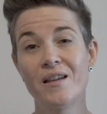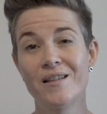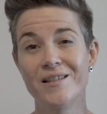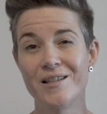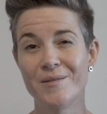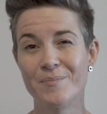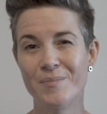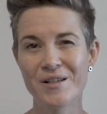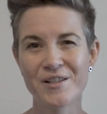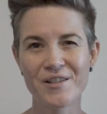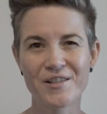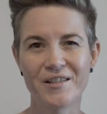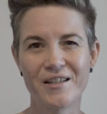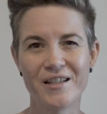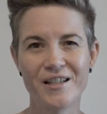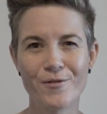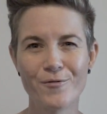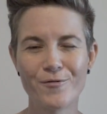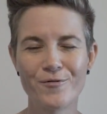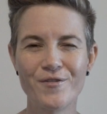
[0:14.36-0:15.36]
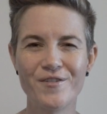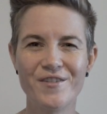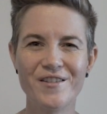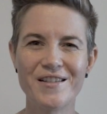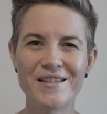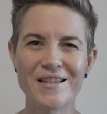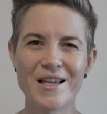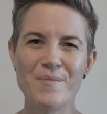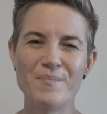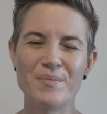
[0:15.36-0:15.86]
especially for
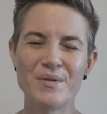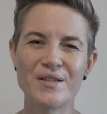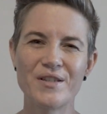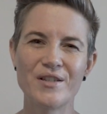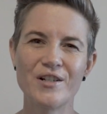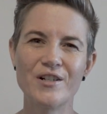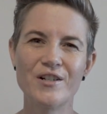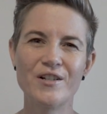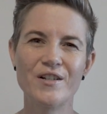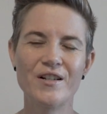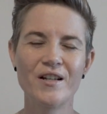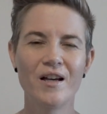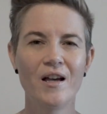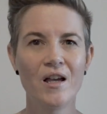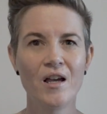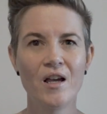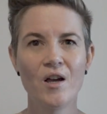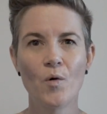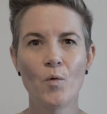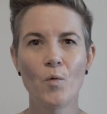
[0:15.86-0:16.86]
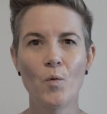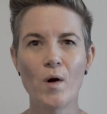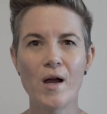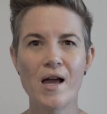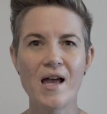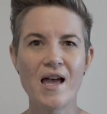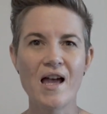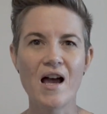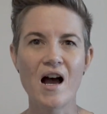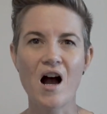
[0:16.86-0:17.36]
this episode
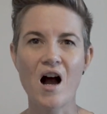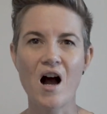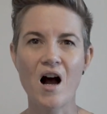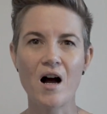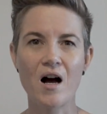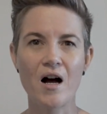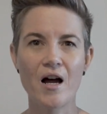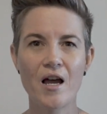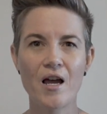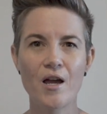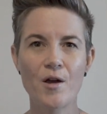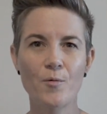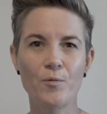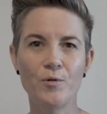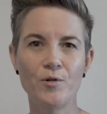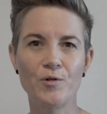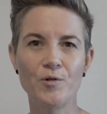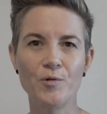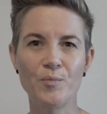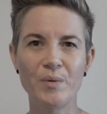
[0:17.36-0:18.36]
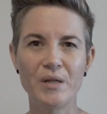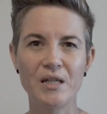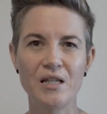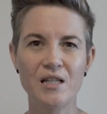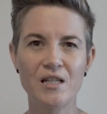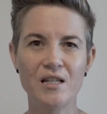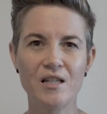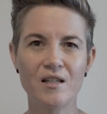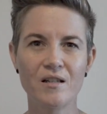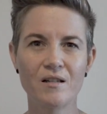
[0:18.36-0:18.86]
where I will
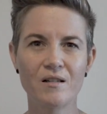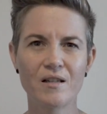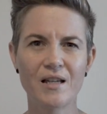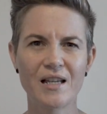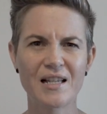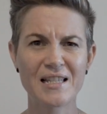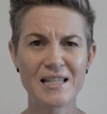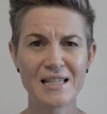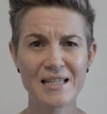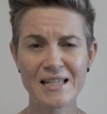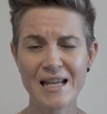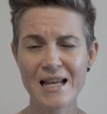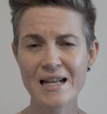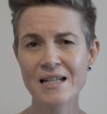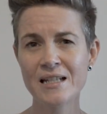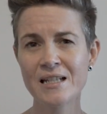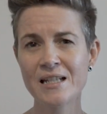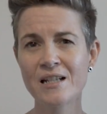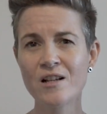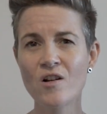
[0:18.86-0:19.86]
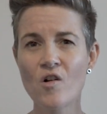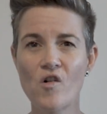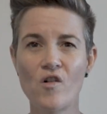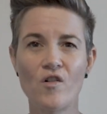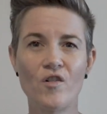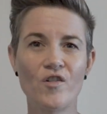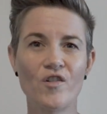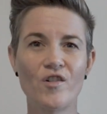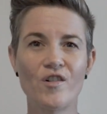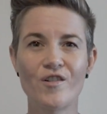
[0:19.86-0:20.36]
be extending
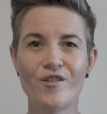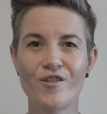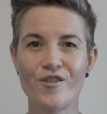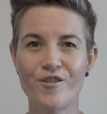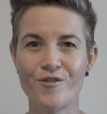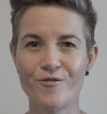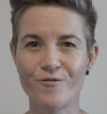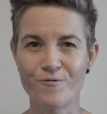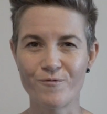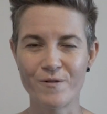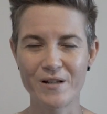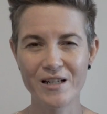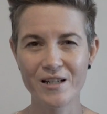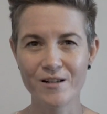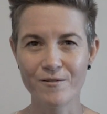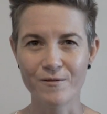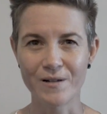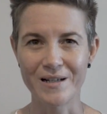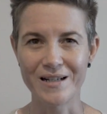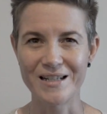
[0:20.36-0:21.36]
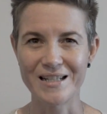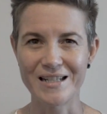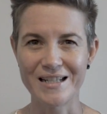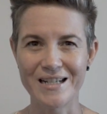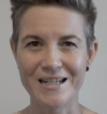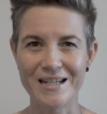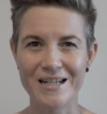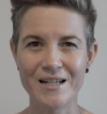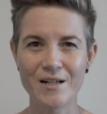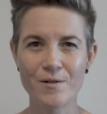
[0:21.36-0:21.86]
on the rig
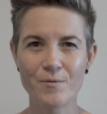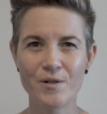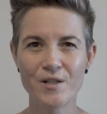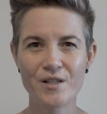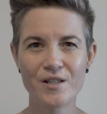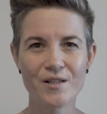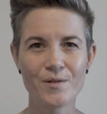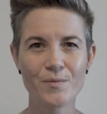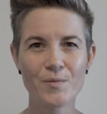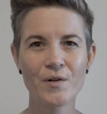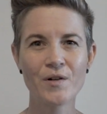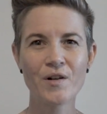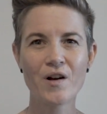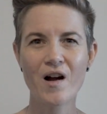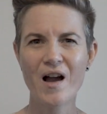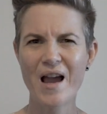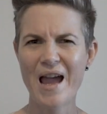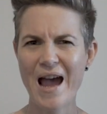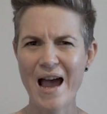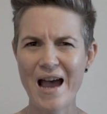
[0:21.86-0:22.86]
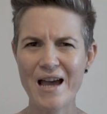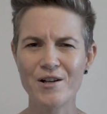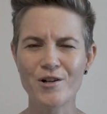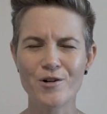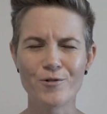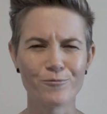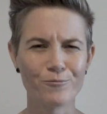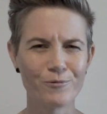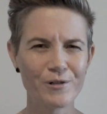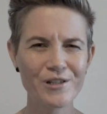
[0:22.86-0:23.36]
rundown, which is what I had
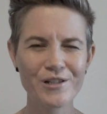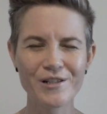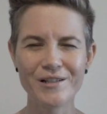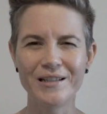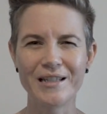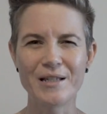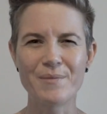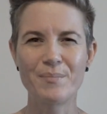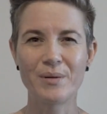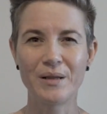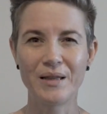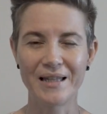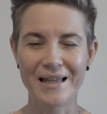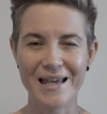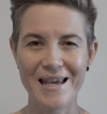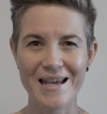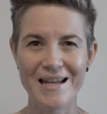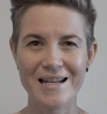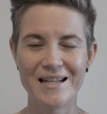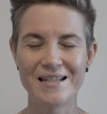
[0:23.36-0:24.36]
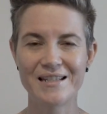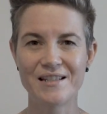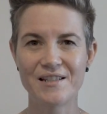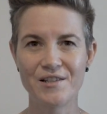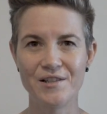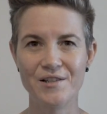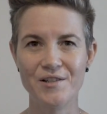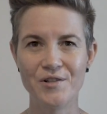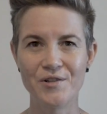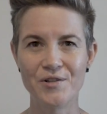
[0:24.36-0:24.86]
originally planned
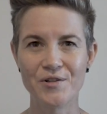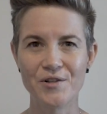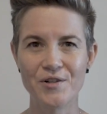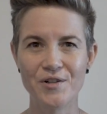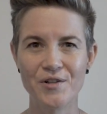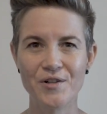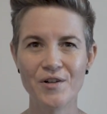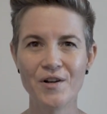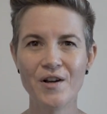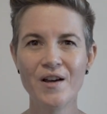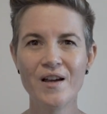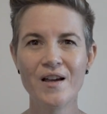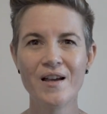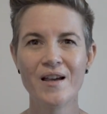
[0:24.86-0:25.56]
to do